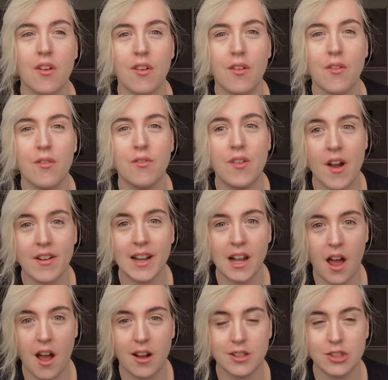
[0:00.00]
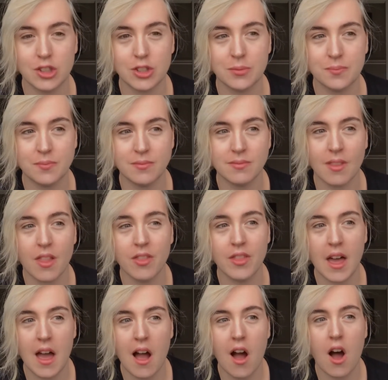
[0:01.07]
very large. There
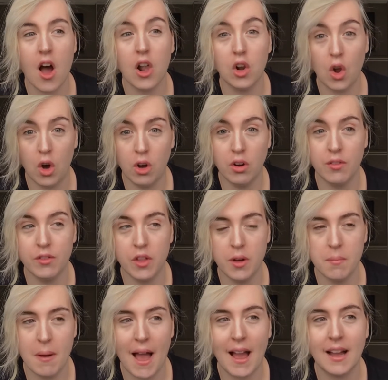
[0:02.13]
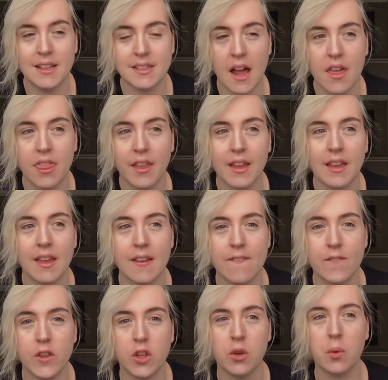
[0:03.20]
are a lot of them, and I think if
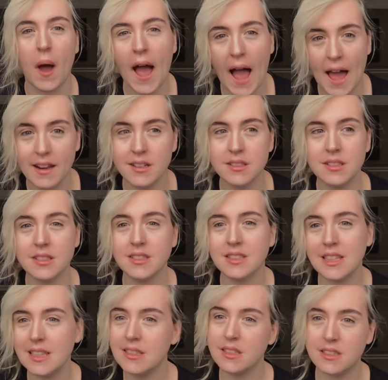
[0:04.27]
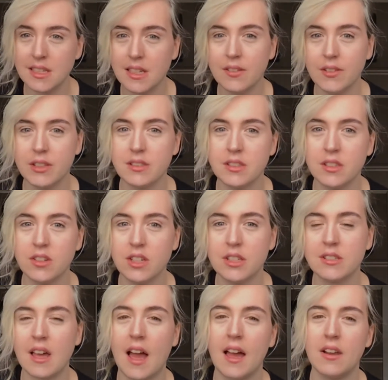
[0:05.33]
you hadn't seen the TV series
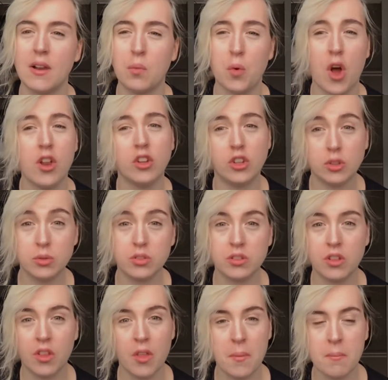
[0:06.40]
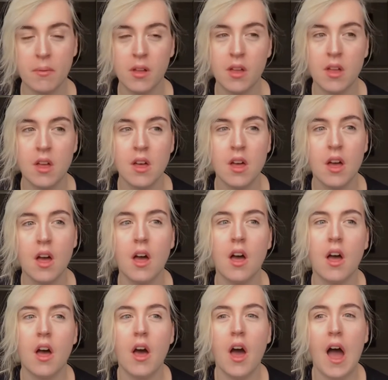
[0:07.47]
and weren't used to them,
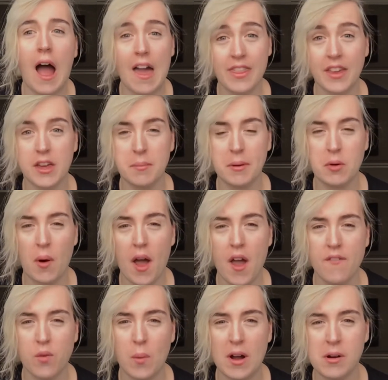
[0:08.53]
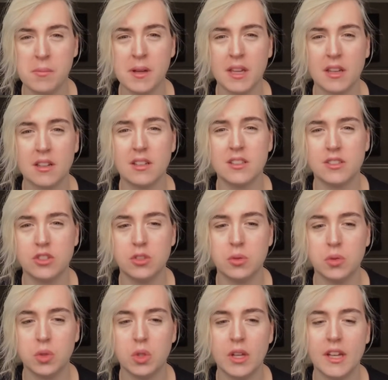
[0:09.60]
I think it'd be quite overwhelming because
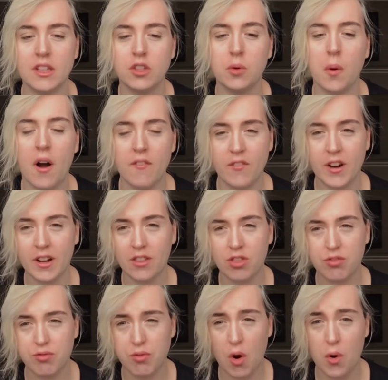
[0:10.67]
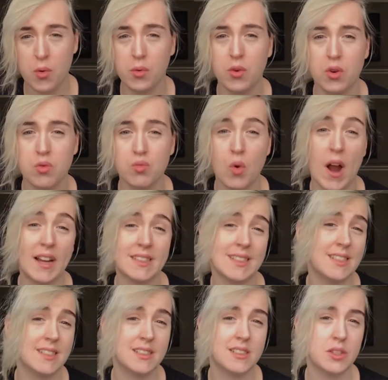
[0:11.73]
you are very thrown right
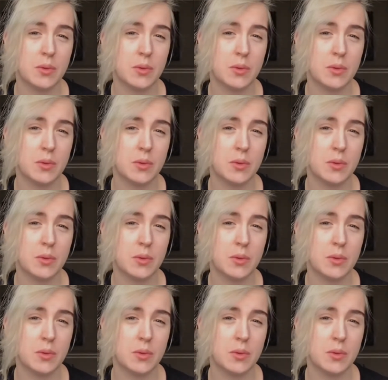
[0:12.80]
into